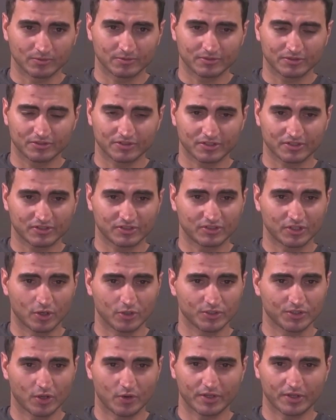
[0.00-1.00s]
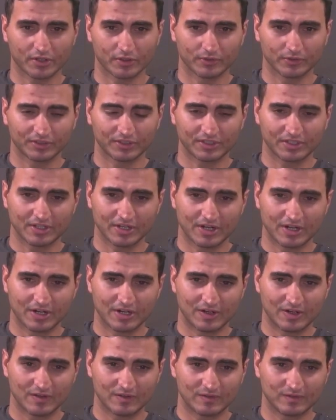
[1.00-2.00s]
just so guilty
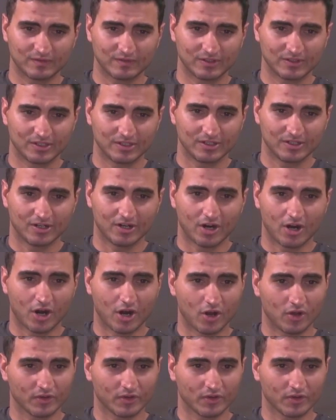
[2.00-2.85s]
of all